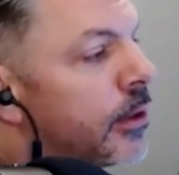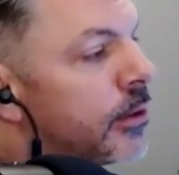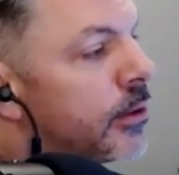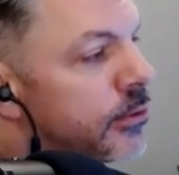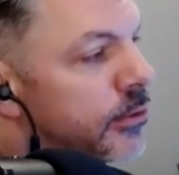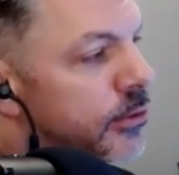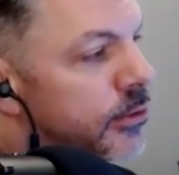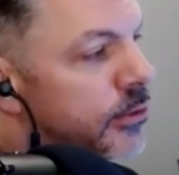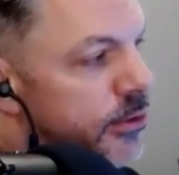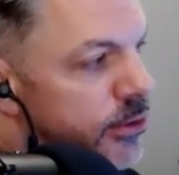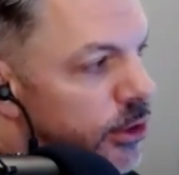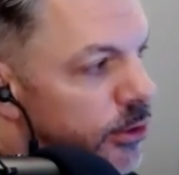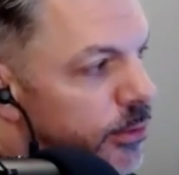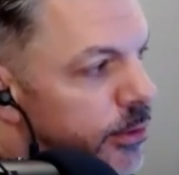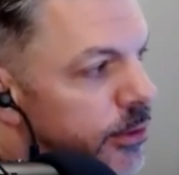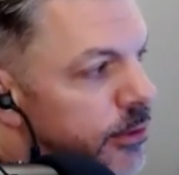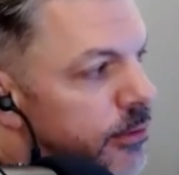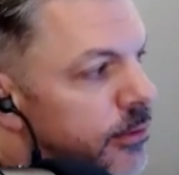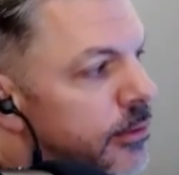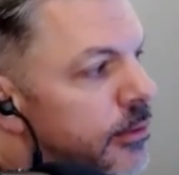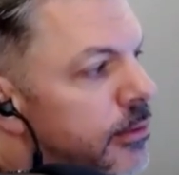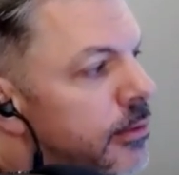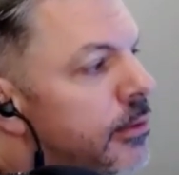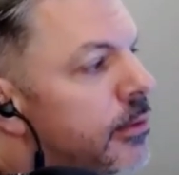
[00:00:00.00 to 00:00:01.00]
So just
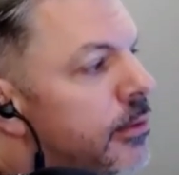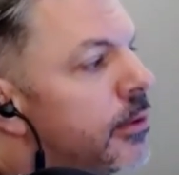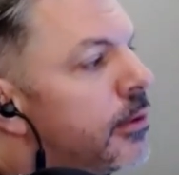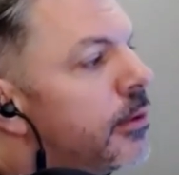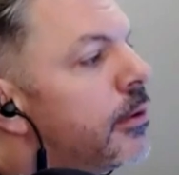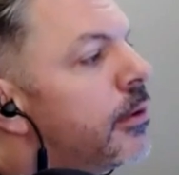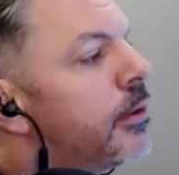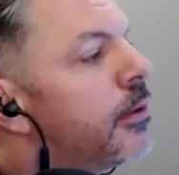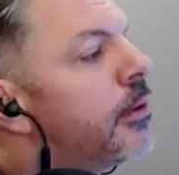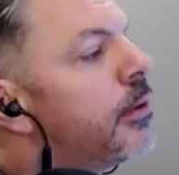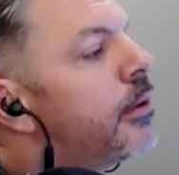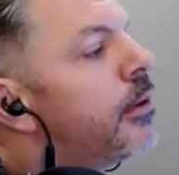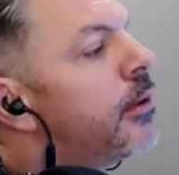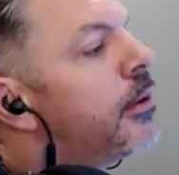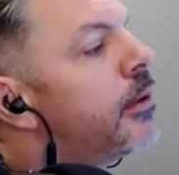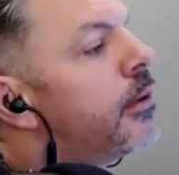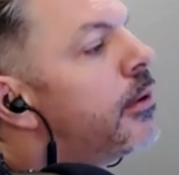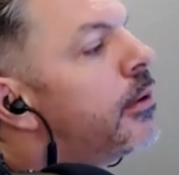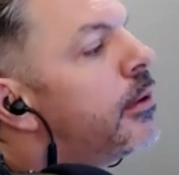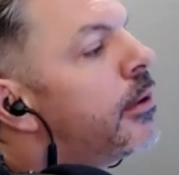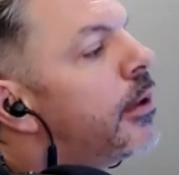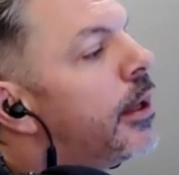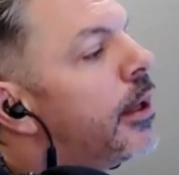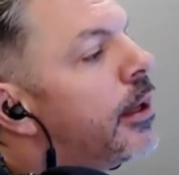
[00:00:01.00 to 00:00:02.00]
open
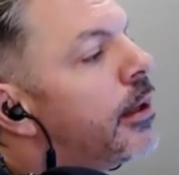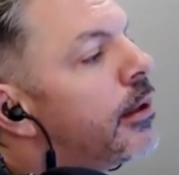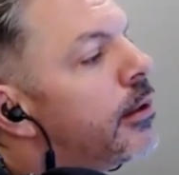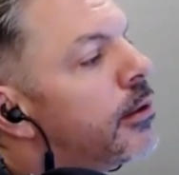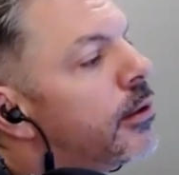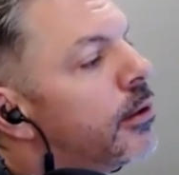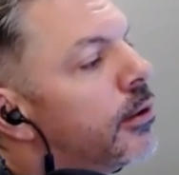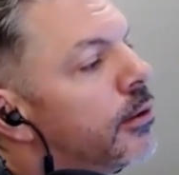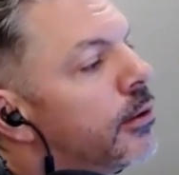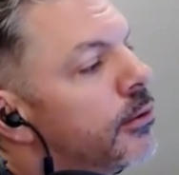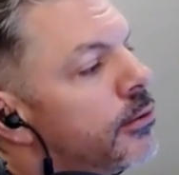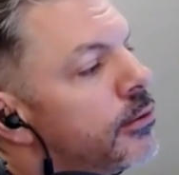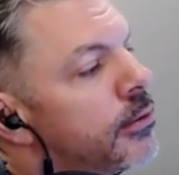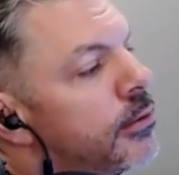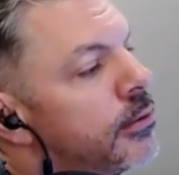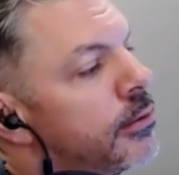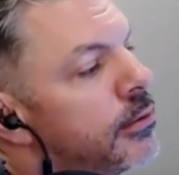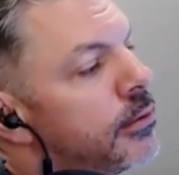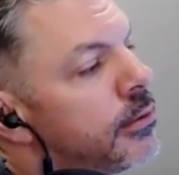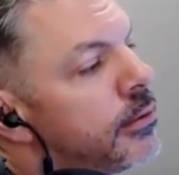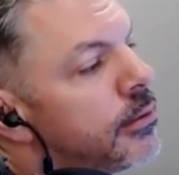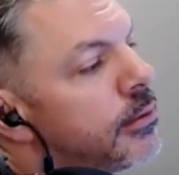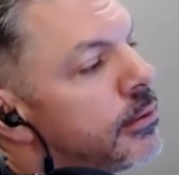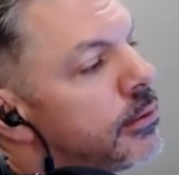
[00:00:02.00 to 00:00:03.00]
and close
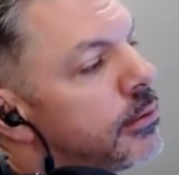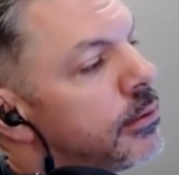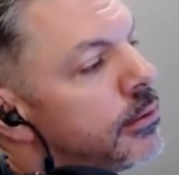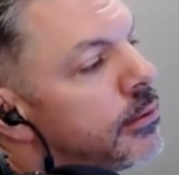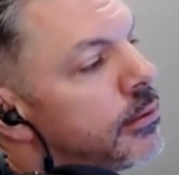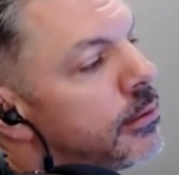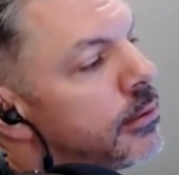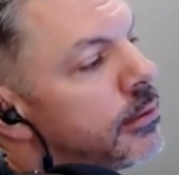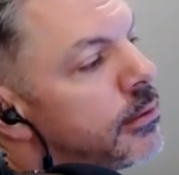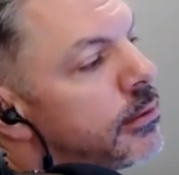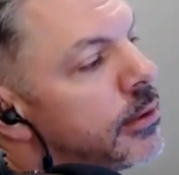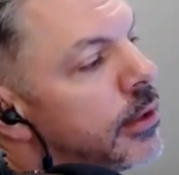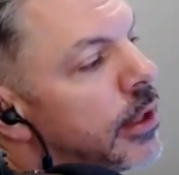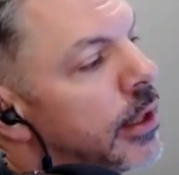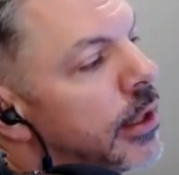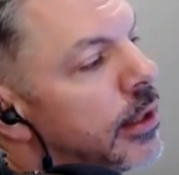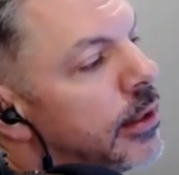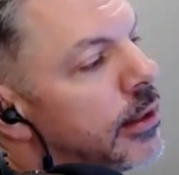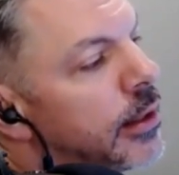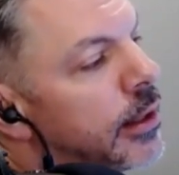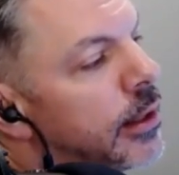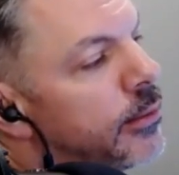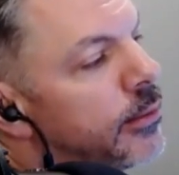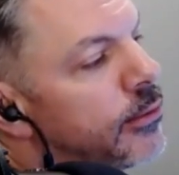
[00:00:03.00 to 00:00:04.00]

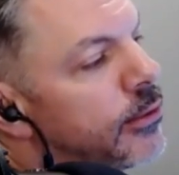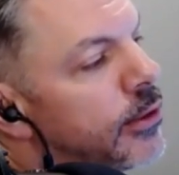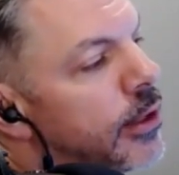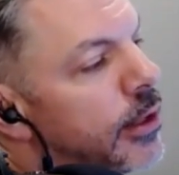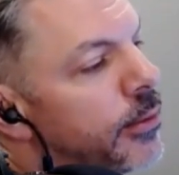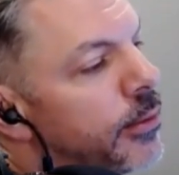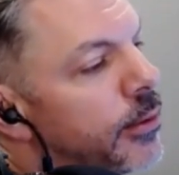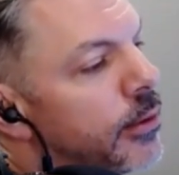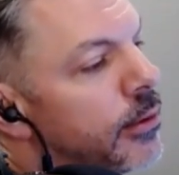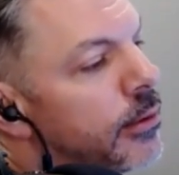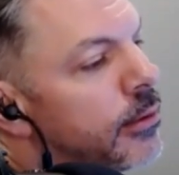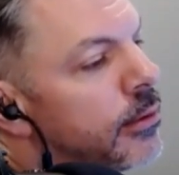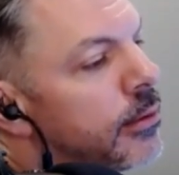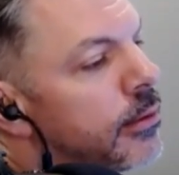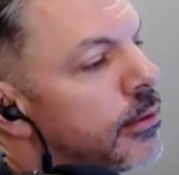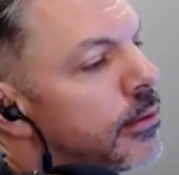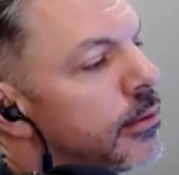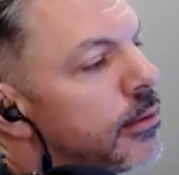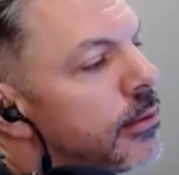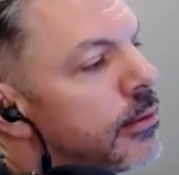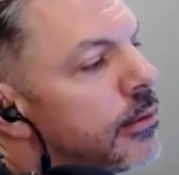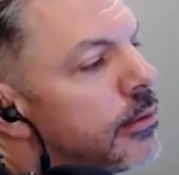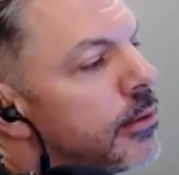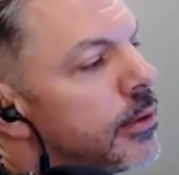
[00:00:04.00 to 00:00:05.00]
10 times deeper,
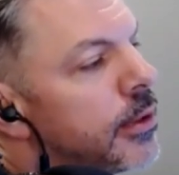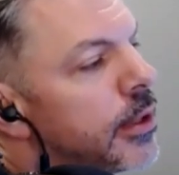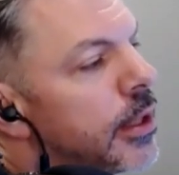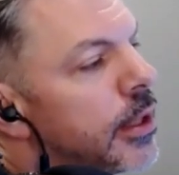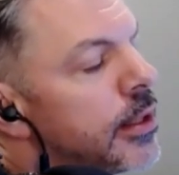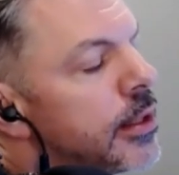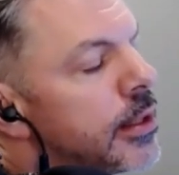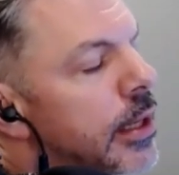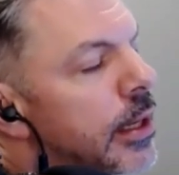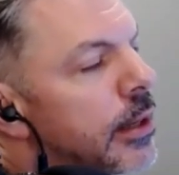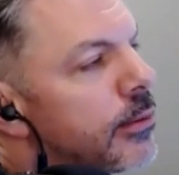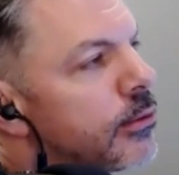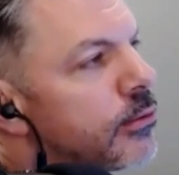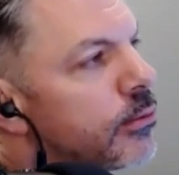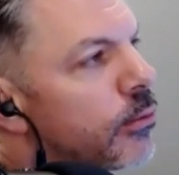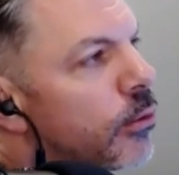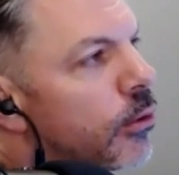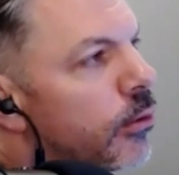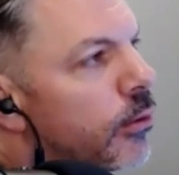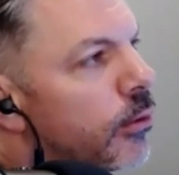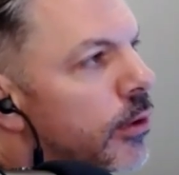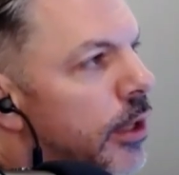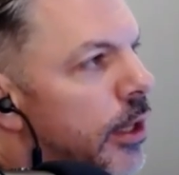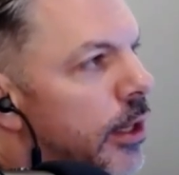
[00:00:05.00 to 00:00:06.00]
10 times
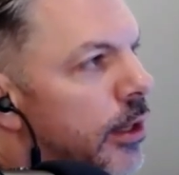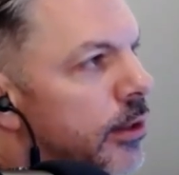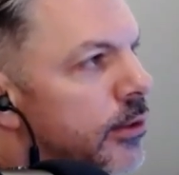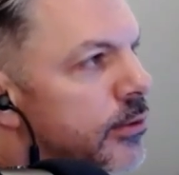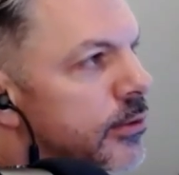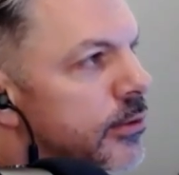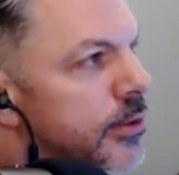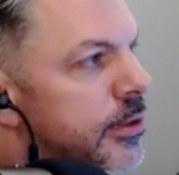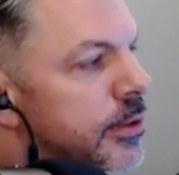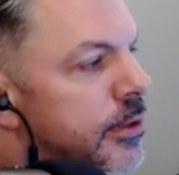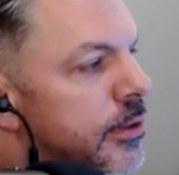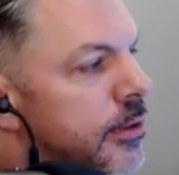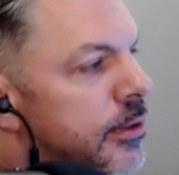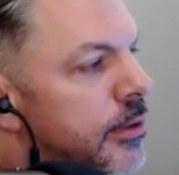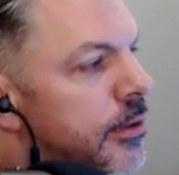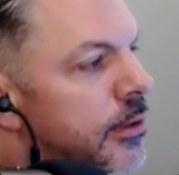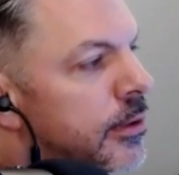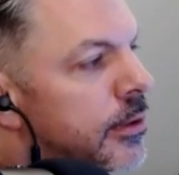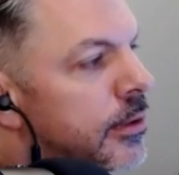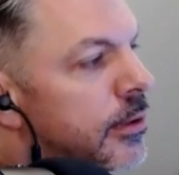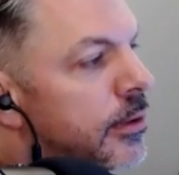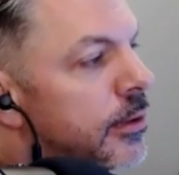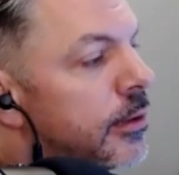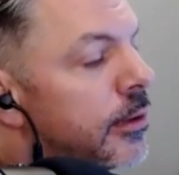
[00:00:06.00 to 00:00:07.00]
more relaxed,
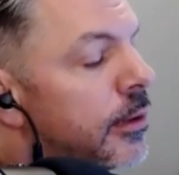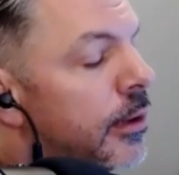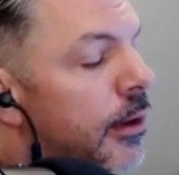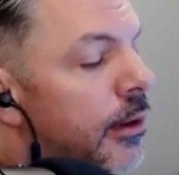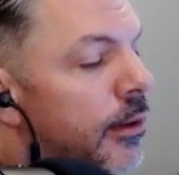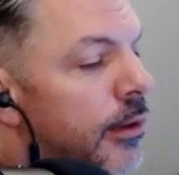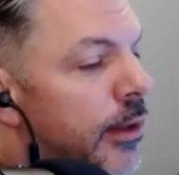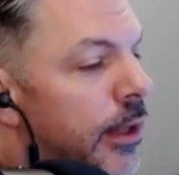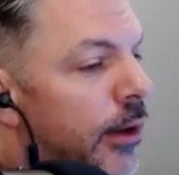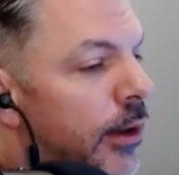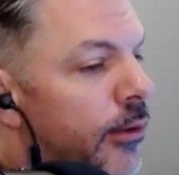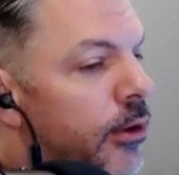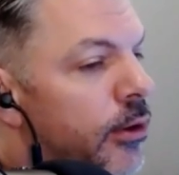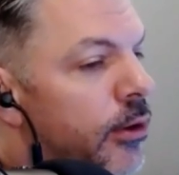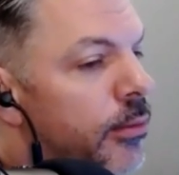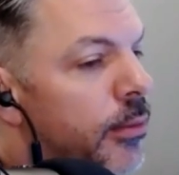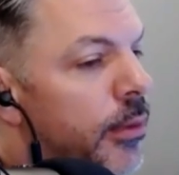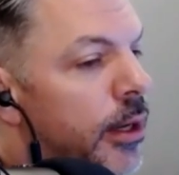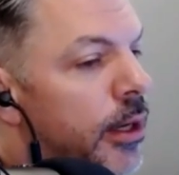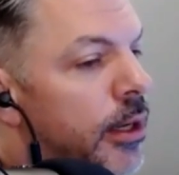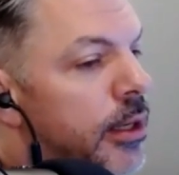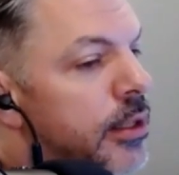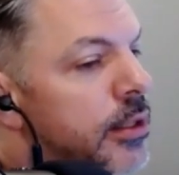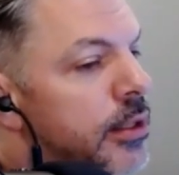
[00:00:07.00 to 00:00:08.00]
allowing your
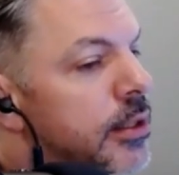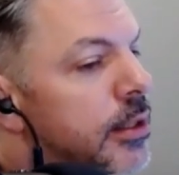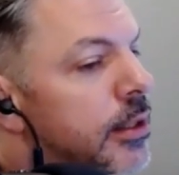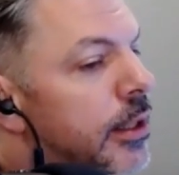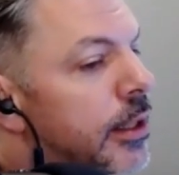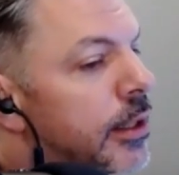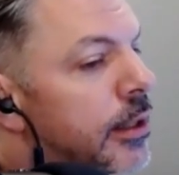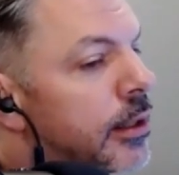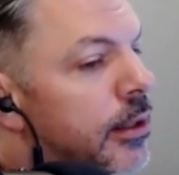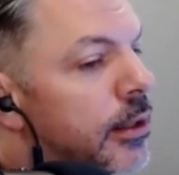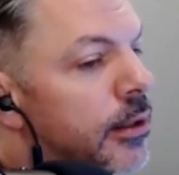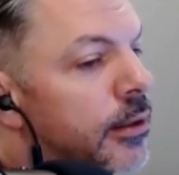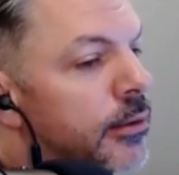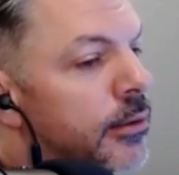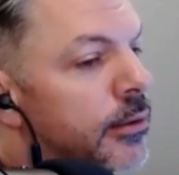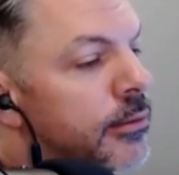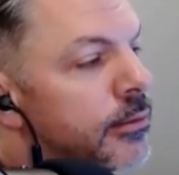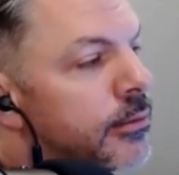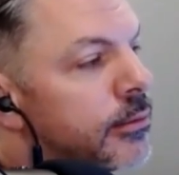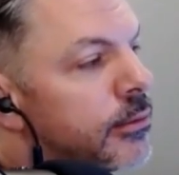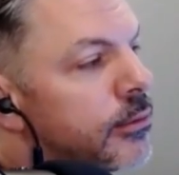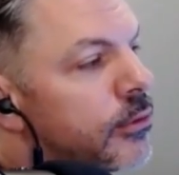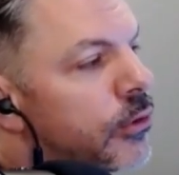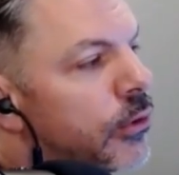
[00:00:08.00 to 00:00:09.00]
mind to let go,
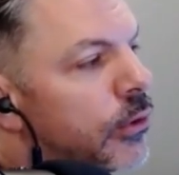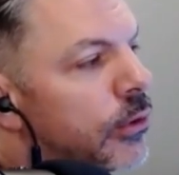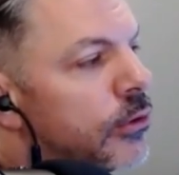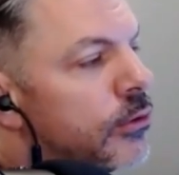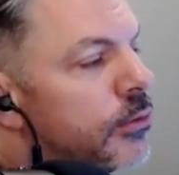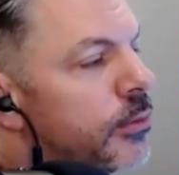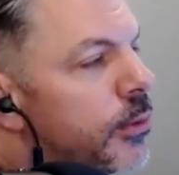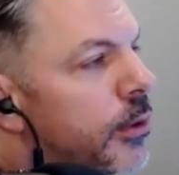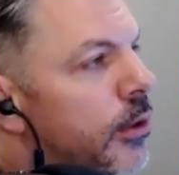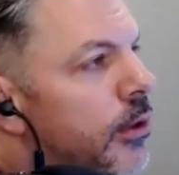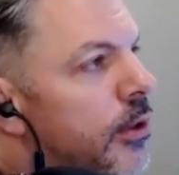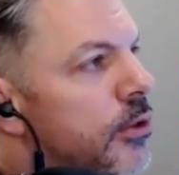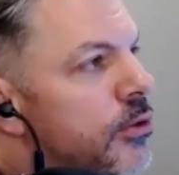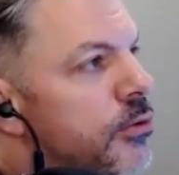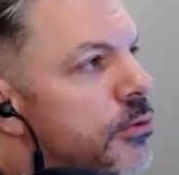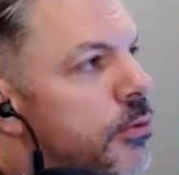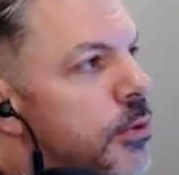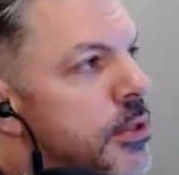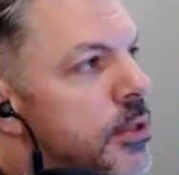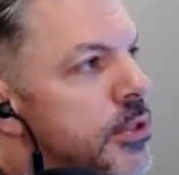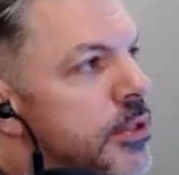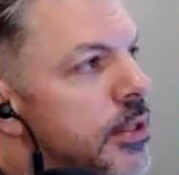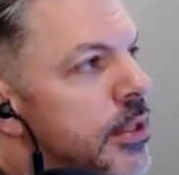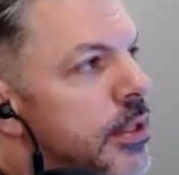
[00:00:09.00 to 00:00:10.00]
to experience
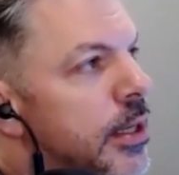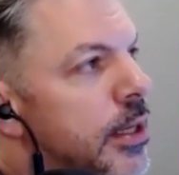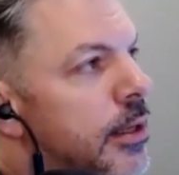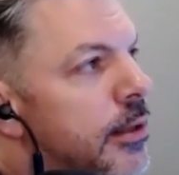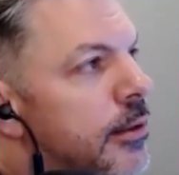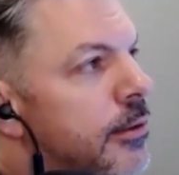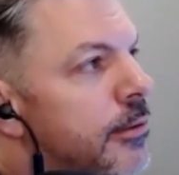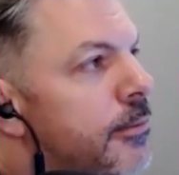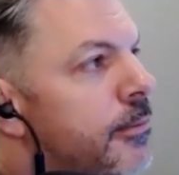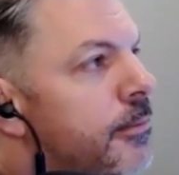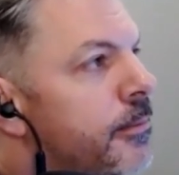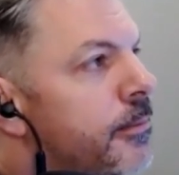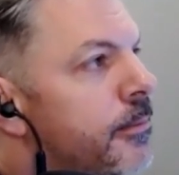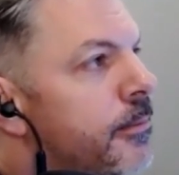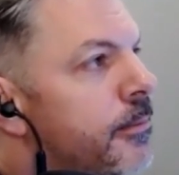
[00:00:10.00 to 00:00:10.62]
once again